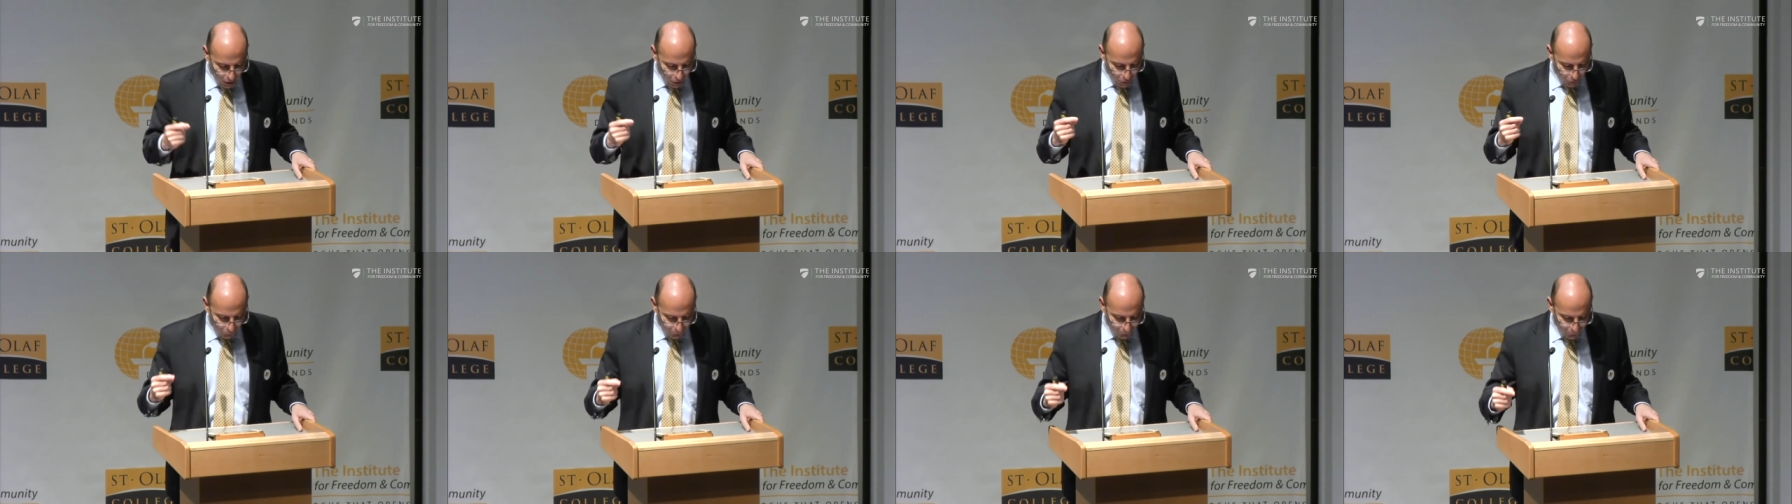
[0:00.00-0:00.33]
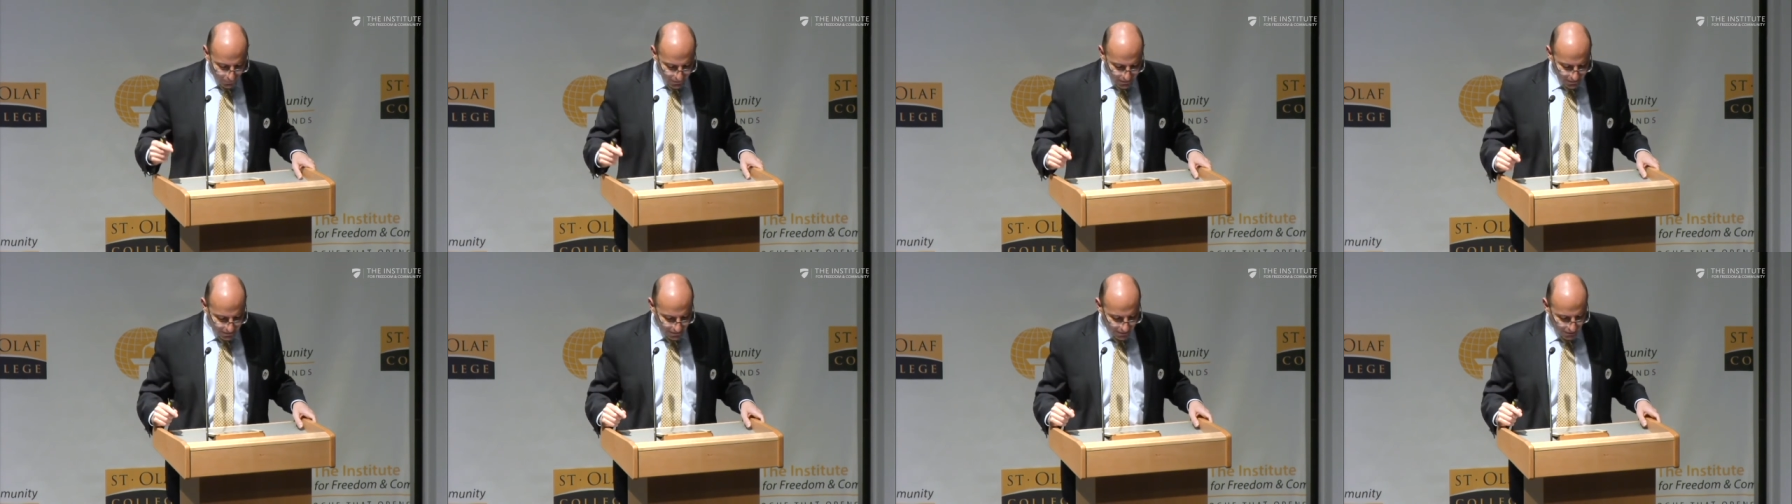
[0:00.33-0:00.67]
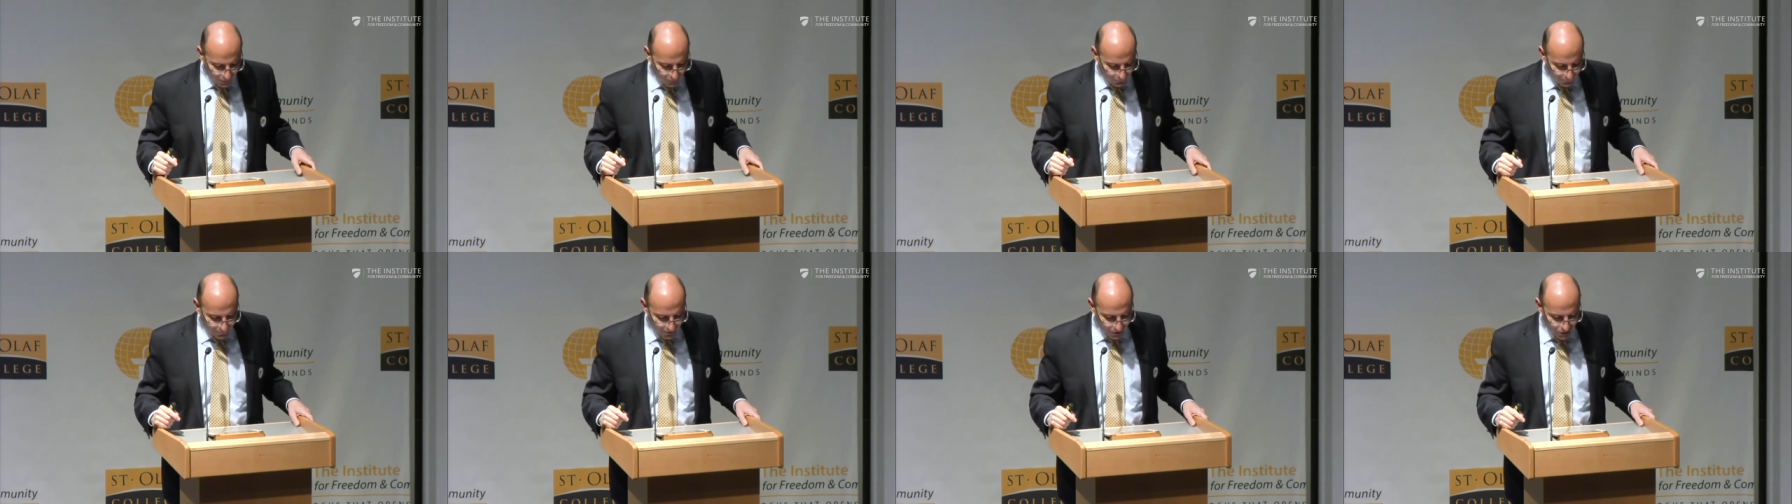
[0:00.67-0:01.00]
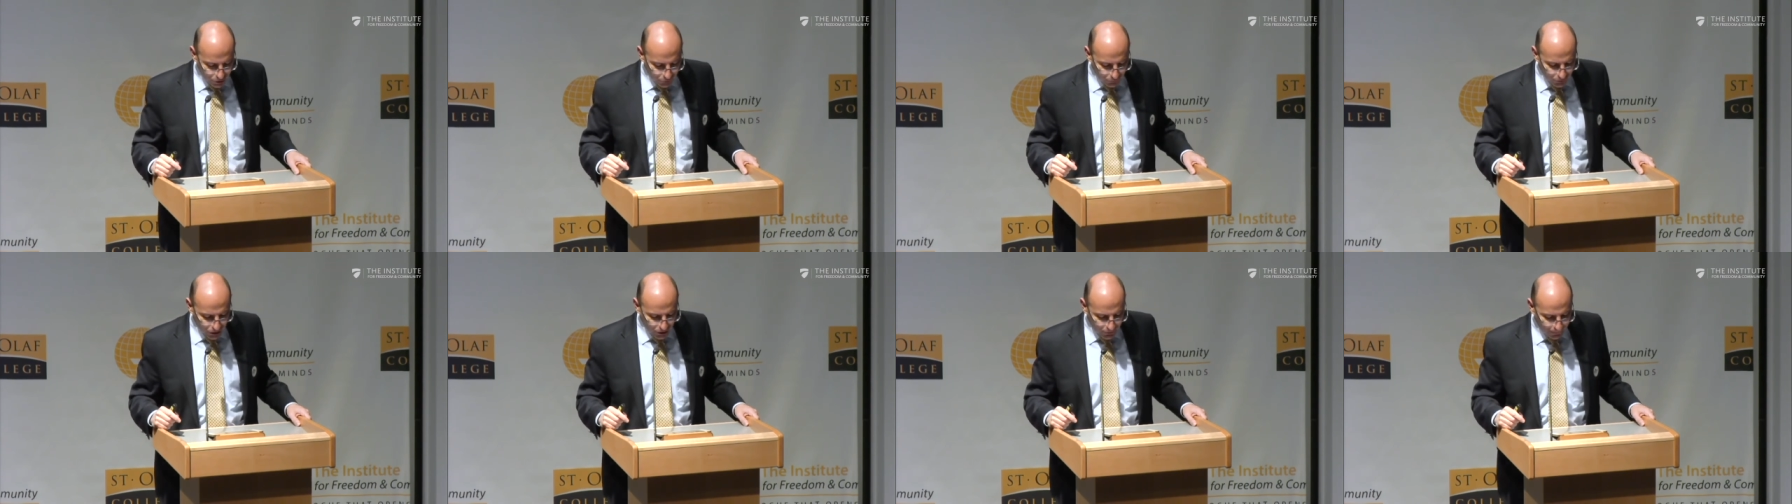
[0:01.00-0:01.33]
of history of the
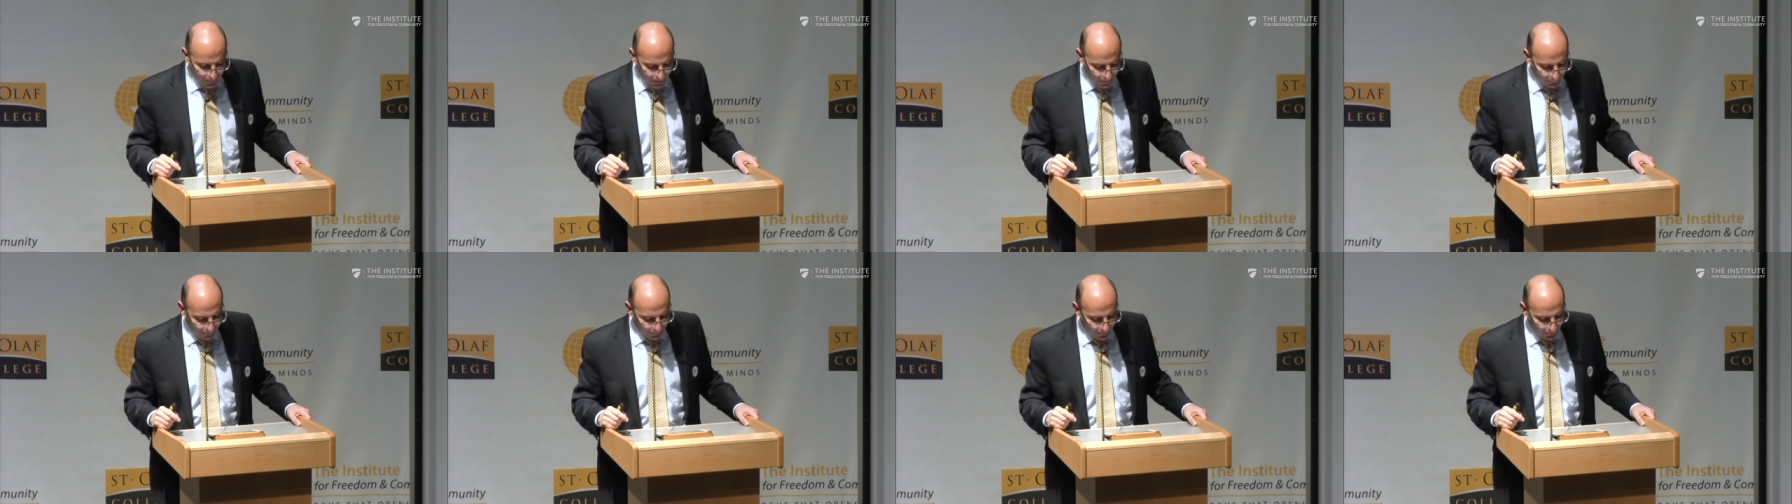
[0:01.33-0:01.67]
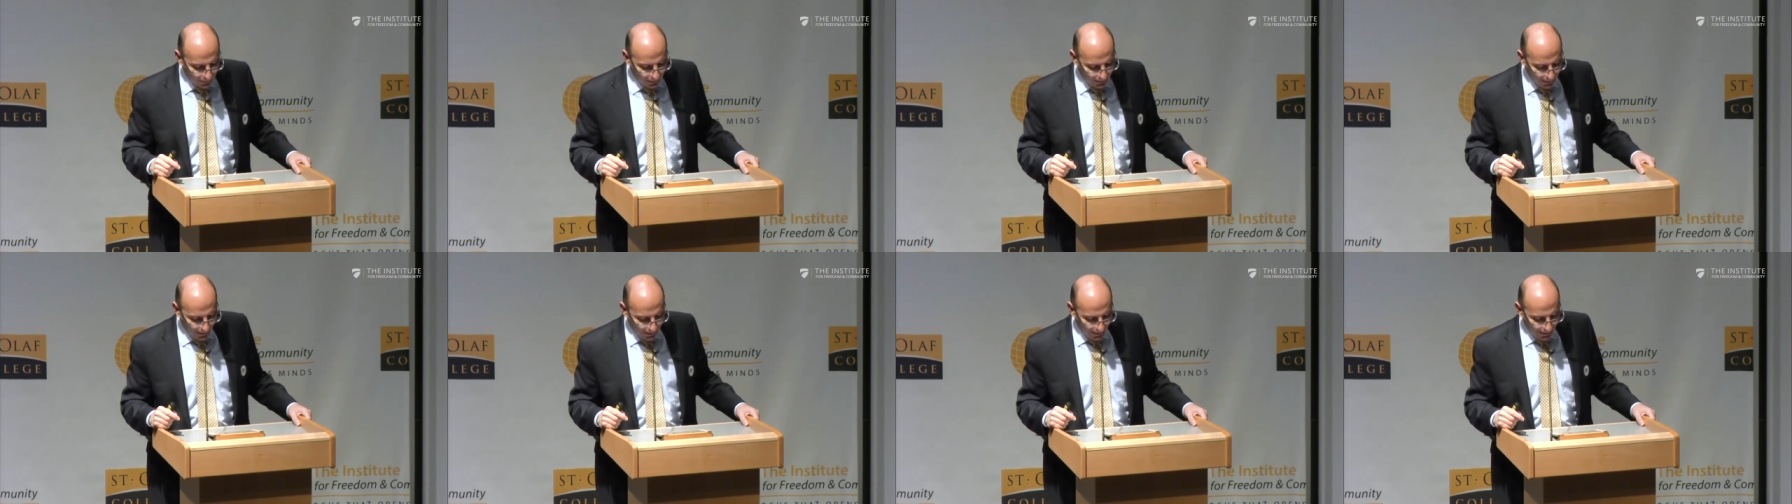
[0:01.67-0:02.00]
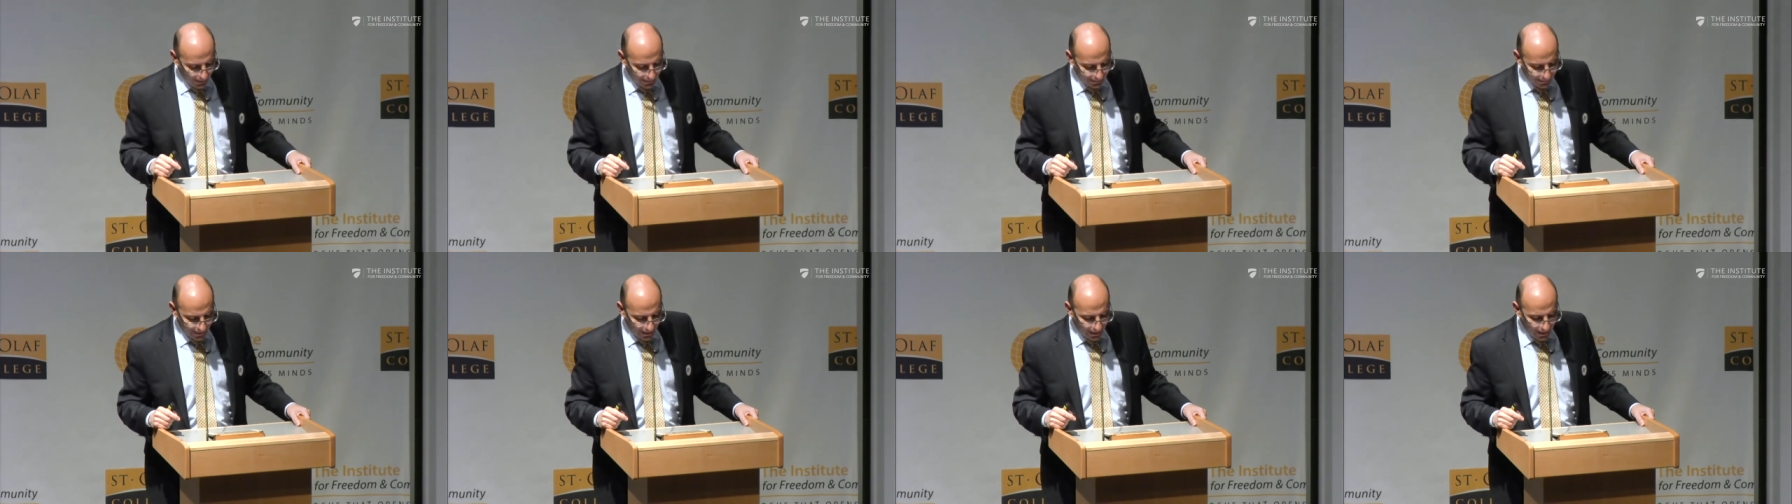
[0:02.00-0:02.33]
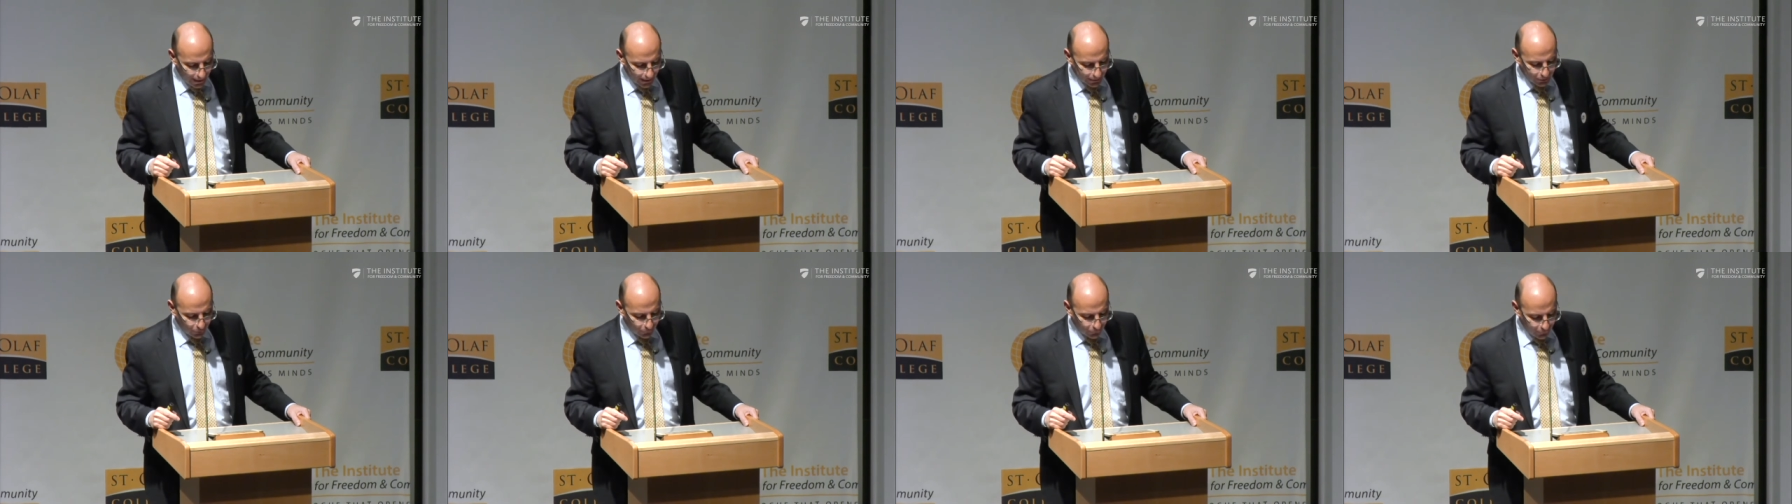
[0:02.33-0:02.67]
Jewish people in the
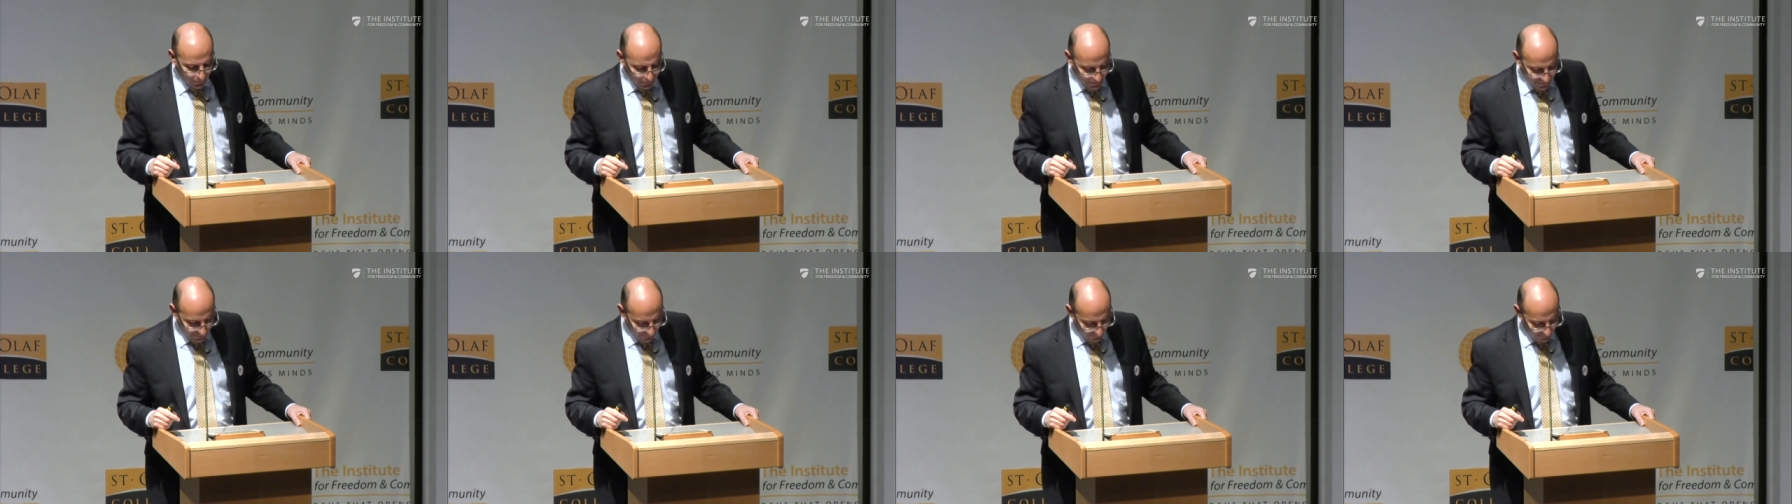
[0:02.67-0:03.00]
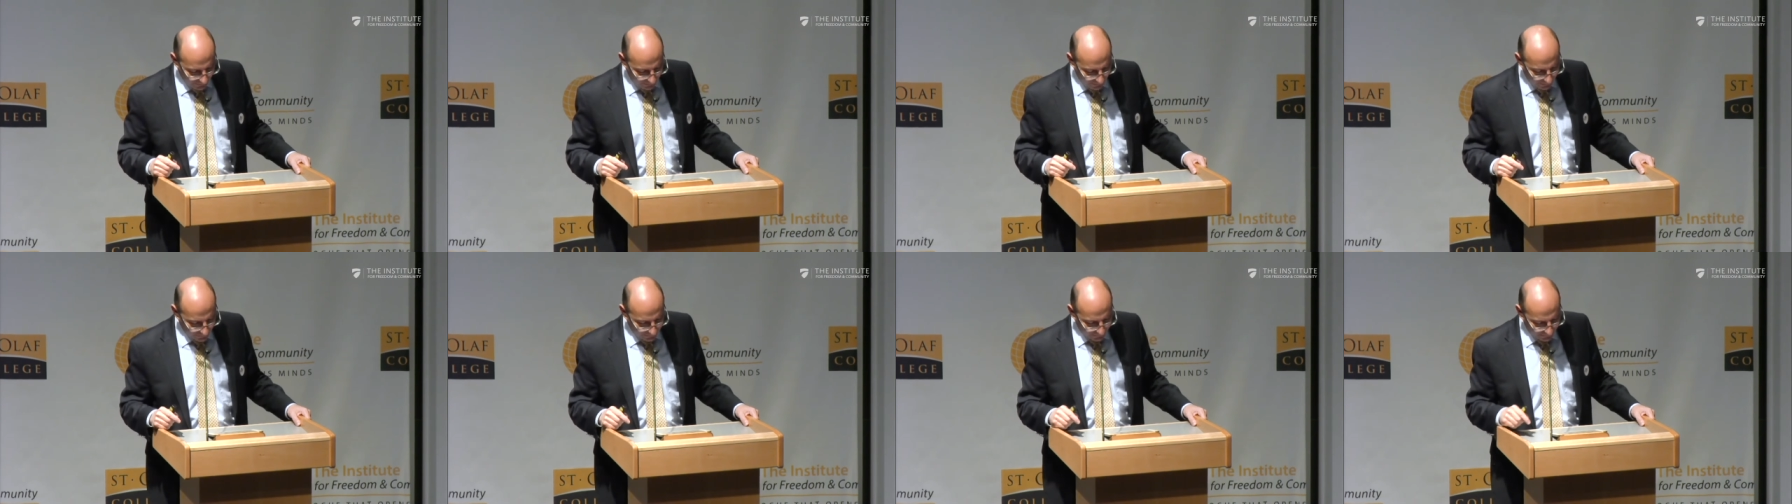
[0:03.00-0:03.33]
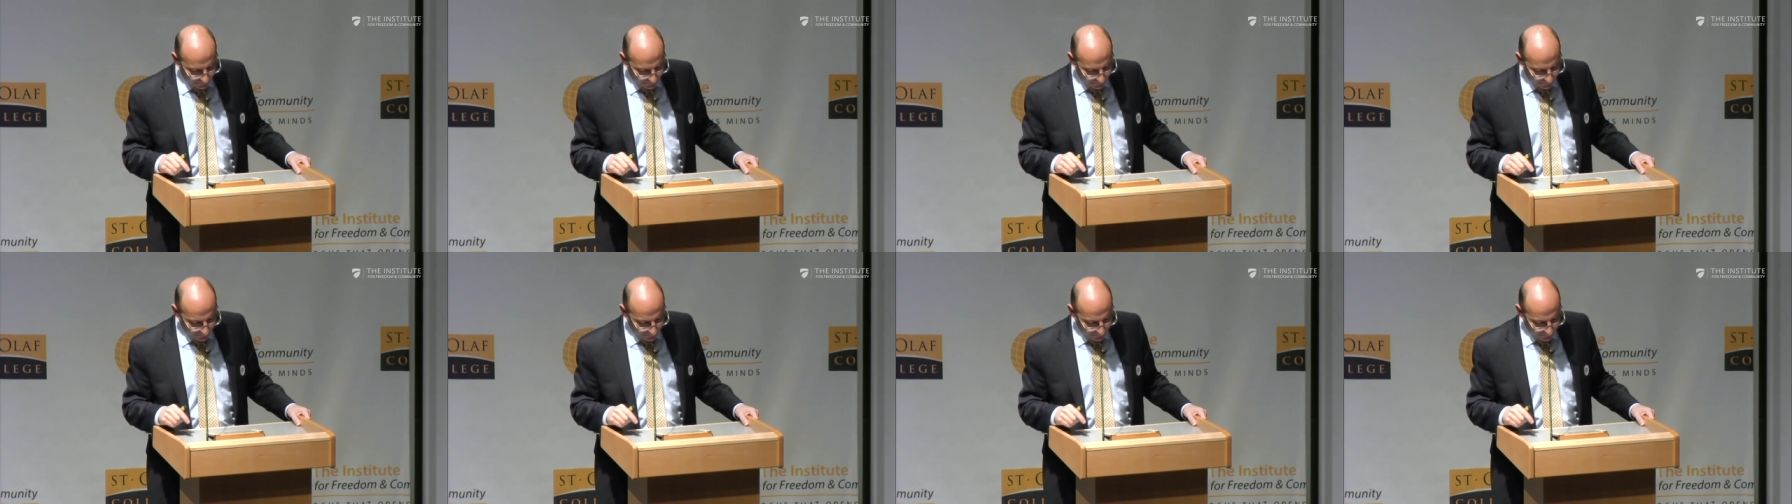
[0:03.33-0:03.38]
land of Israel.